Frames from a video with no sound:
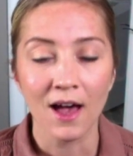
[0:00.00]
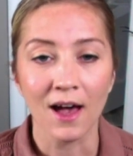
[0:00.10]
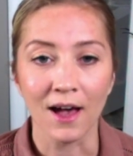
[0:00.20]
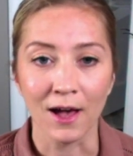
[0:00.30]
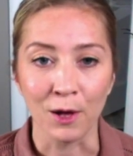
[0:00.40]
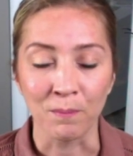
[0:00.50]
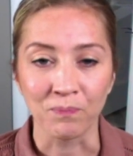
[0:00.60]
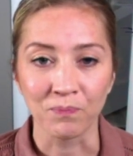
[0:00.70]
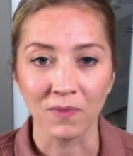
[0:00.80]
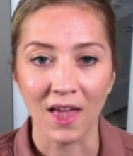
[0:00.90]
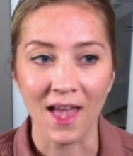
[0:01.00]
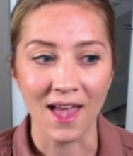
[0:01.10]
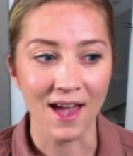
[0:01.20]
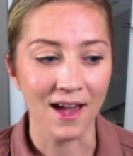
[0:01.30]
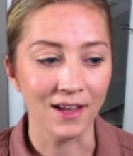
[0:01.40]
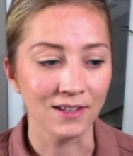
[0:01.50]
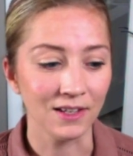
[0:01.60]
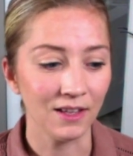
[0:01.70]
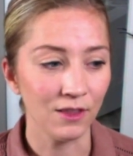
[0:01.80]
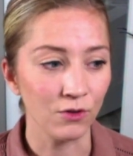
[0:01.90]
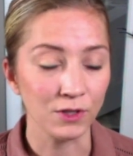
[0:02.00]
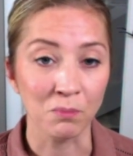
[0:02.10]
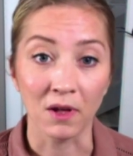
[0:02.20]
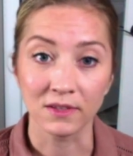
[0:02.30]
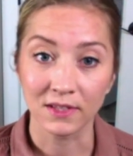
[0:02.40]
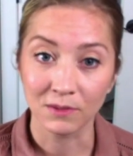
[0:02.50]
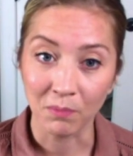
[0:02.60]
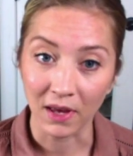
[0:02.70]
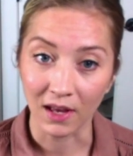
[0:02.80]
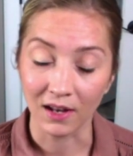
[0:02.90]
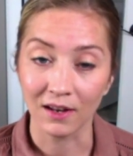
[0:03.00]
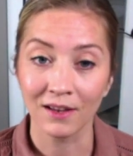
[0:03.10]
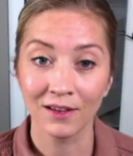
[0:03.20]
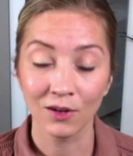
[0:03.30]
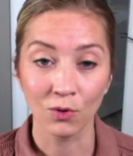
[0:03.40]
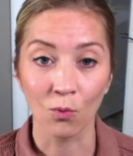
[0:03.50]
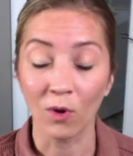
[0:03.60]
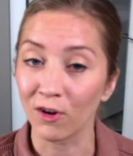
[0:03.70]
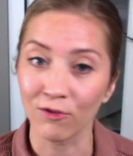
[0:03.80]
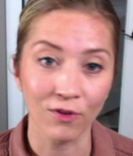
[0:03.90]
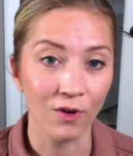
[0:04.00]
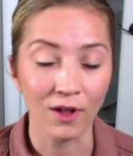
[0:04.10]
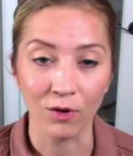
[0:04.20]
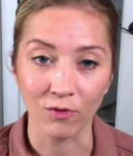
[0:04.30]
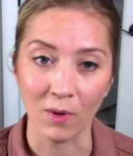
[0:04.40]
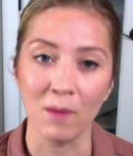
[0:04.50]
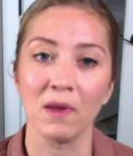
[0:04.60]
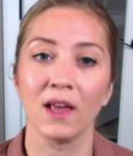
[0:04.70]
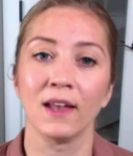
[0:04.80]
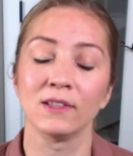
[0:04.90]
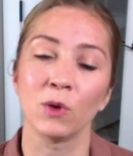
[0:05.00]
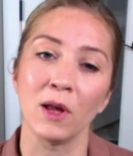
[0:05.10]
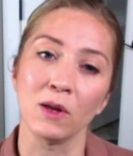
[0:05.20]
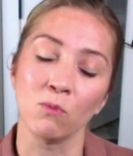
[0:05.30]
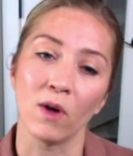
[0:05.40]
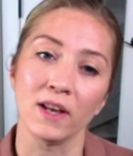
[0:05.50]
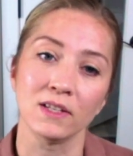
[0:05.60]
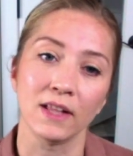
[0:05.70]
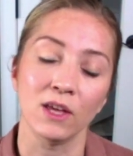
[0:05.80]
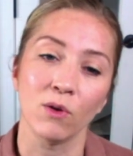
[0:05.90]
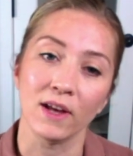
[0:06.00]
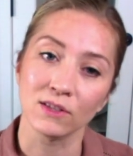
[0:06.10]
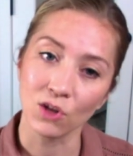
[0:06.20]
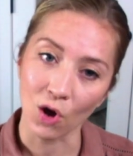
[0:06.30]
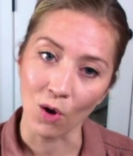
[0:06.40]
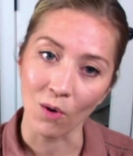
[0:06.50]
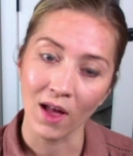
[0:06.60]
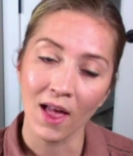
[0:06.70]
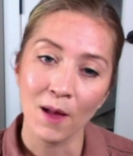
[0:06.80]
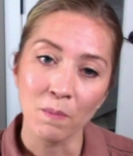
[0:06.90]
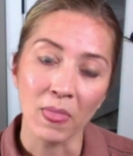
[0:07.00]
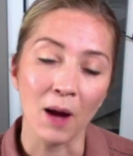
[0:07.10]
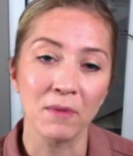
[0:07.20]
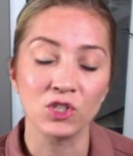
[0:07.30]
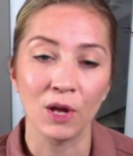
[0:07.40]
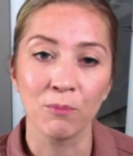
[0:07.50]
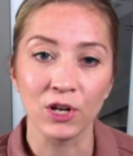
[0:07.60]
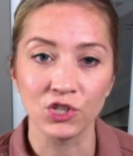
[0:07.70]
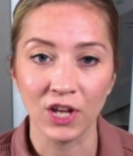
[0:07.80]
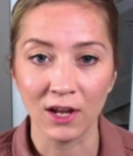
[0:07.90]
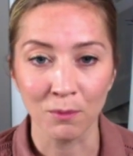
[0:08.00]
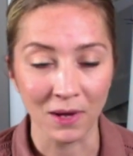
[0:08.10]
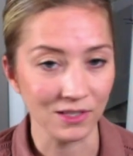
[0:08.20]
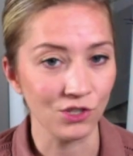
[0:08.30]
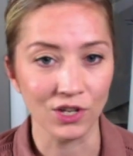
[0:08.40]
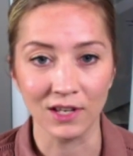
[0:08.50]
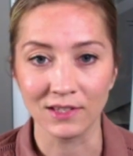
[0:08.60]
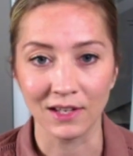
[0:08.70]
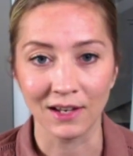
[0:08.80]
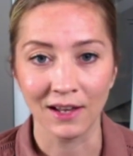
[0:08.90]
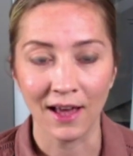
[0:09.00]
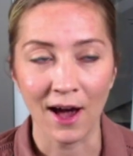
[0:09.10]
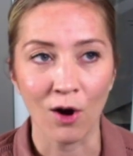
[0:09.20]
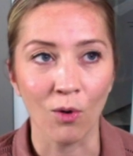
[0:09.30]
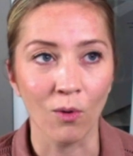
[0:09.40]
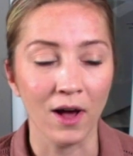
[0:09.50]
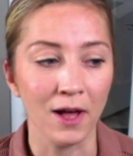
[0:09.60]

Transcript: And the response has been wonderful and overwhelming. And so I wanted to let you guys know how much I appreciate your messages and how